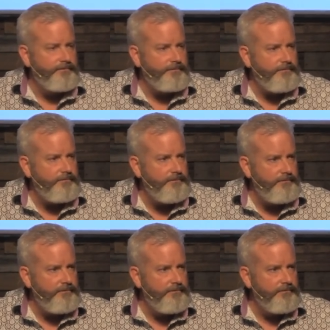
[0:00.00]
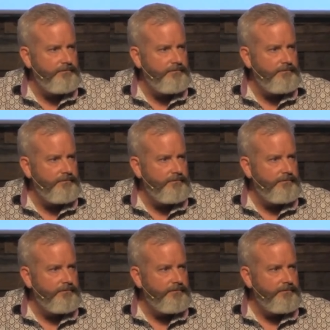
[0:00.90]

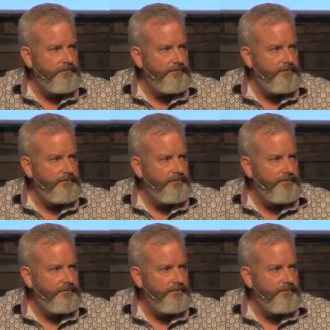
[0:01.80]
(silence)